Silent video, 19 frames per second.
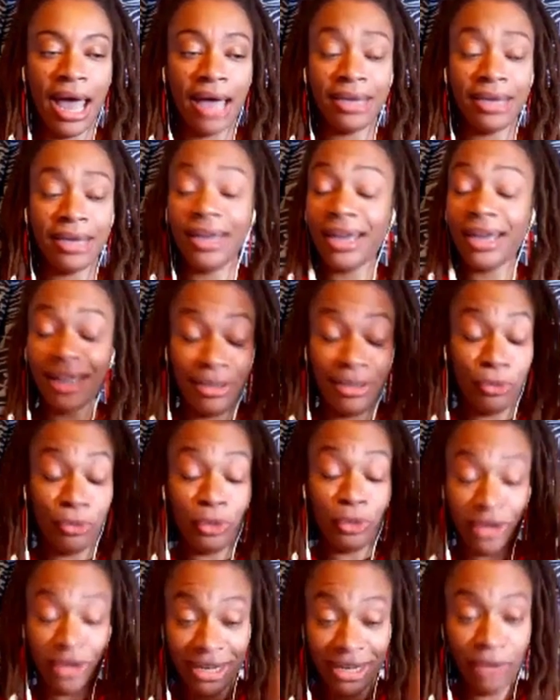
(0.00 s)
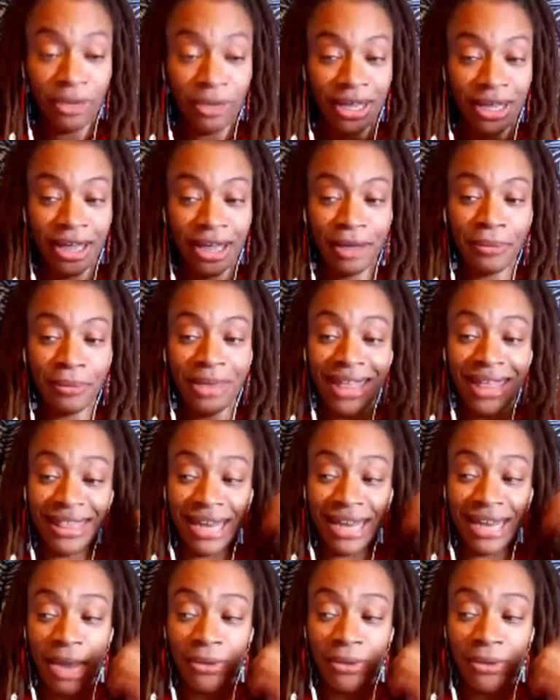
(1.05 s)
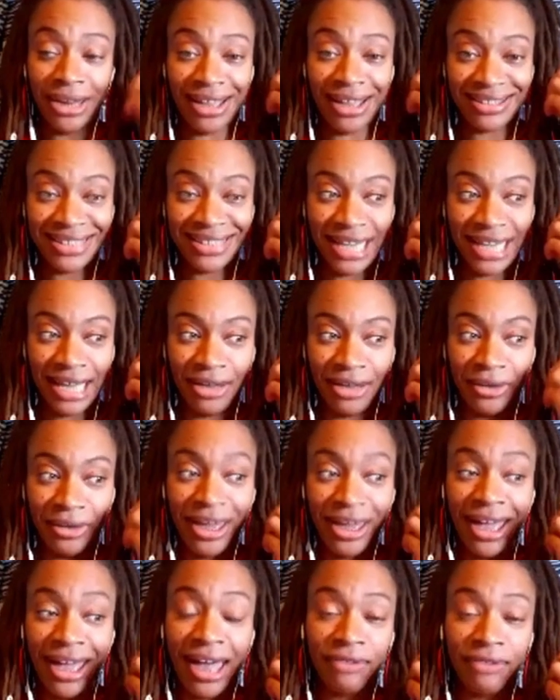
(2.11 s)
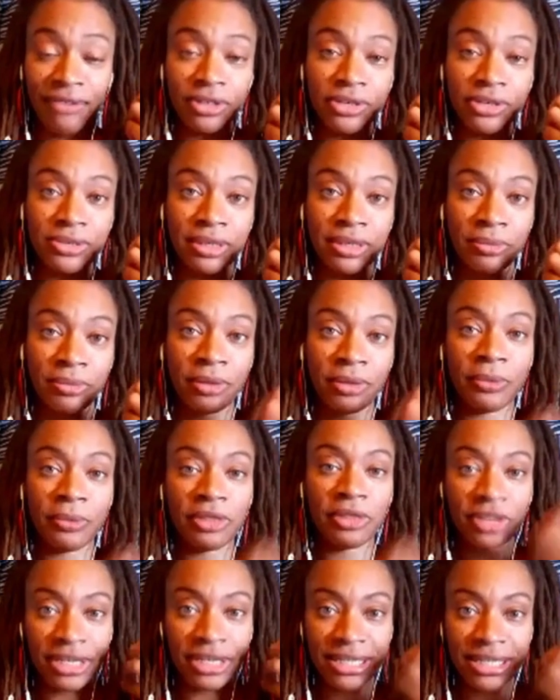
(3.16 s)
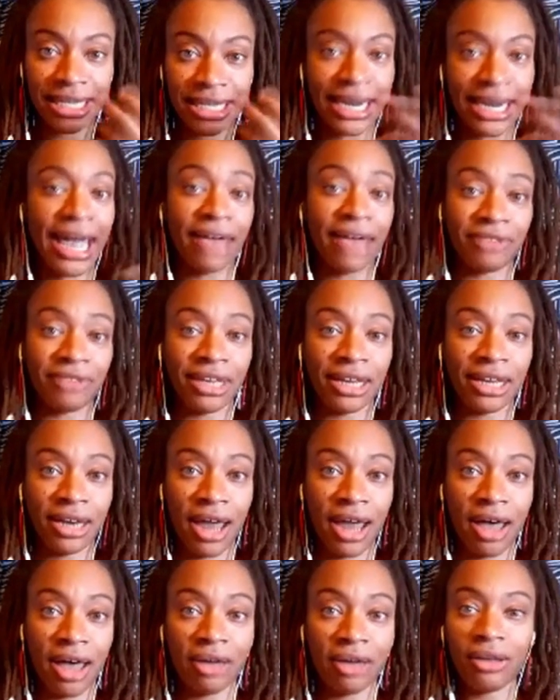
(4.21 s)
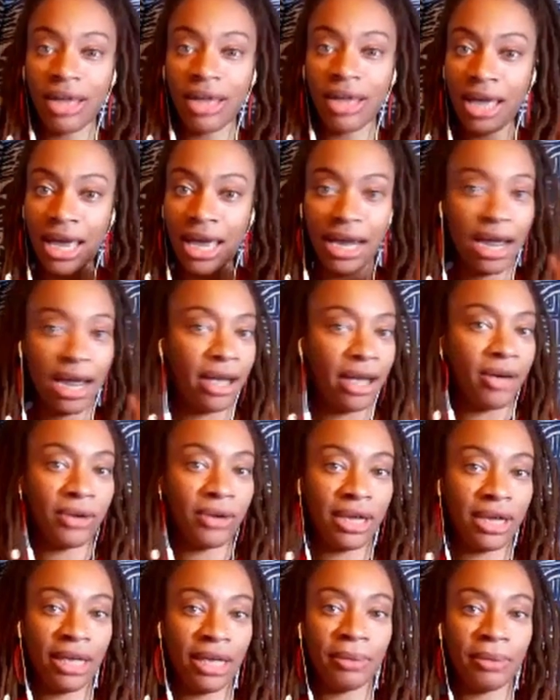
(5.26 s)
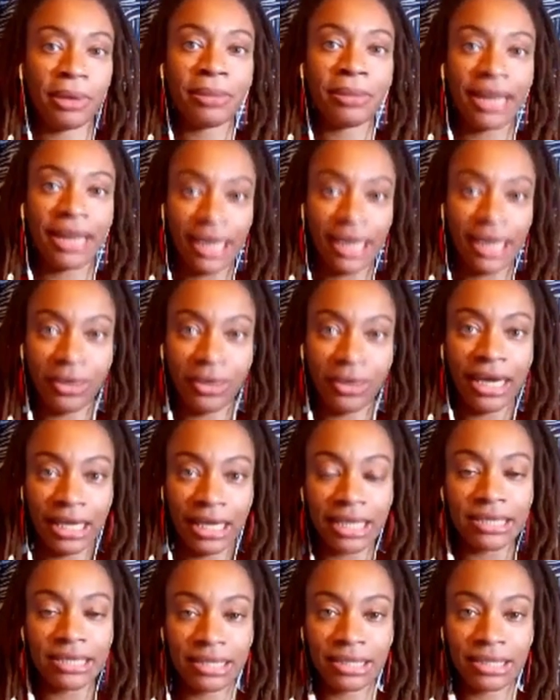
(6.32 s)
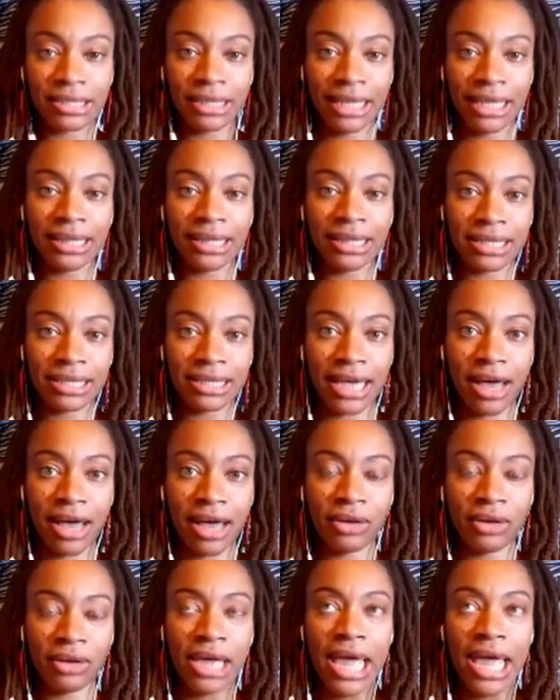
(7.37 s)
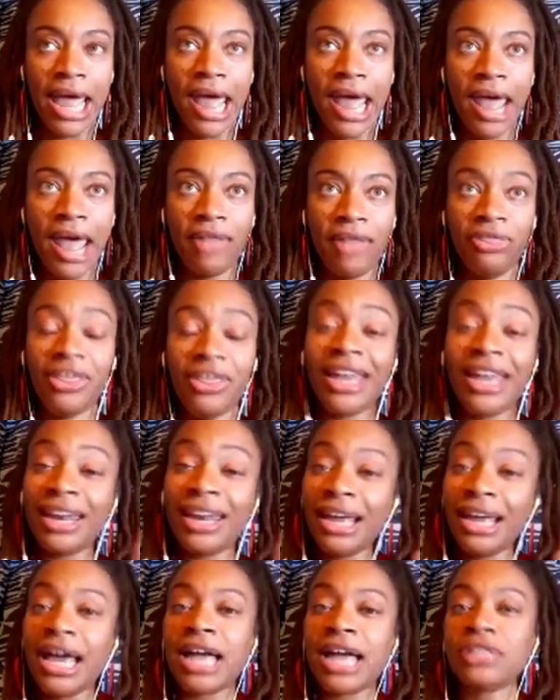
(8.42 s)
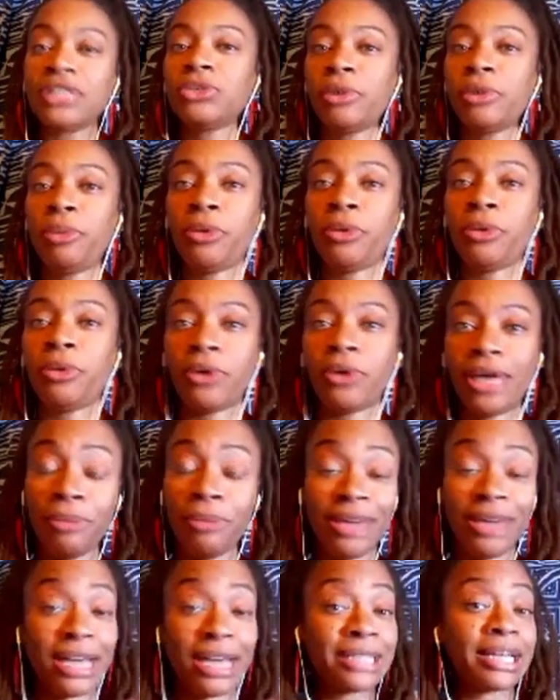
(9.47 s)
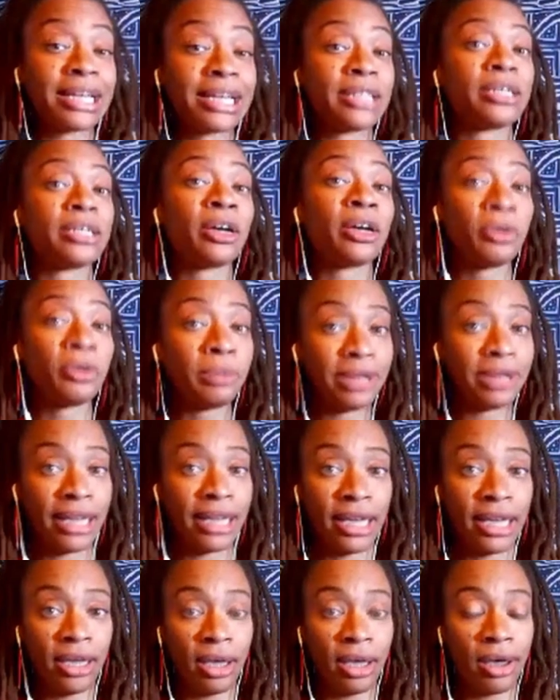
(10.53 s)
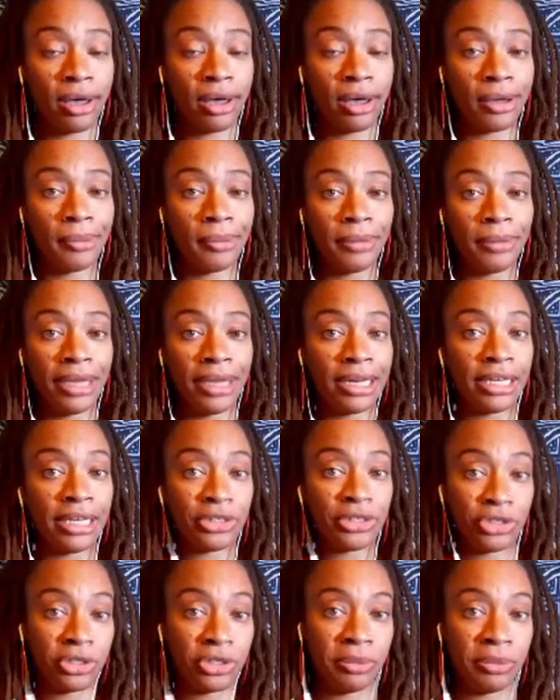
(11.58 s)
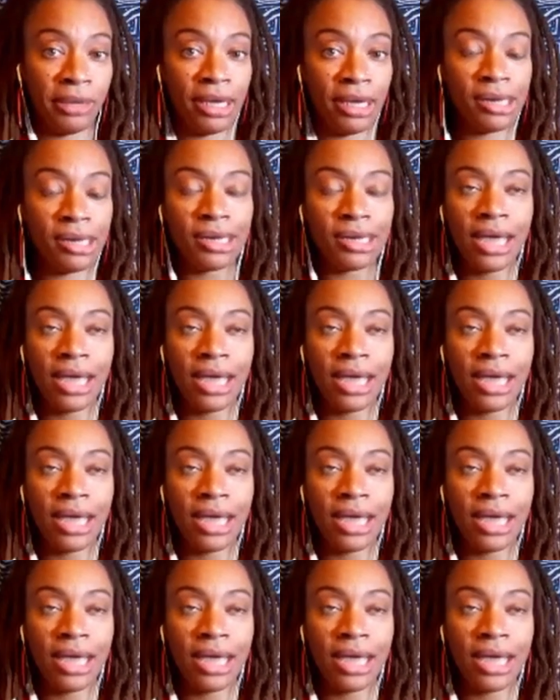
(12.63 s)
yeah, when it would come, and then I would say, okay, I have to do something with this and I have to get it out. And I go to him and I'm like, okay, let's get this out. And then it got to a point because I don't play an instrument.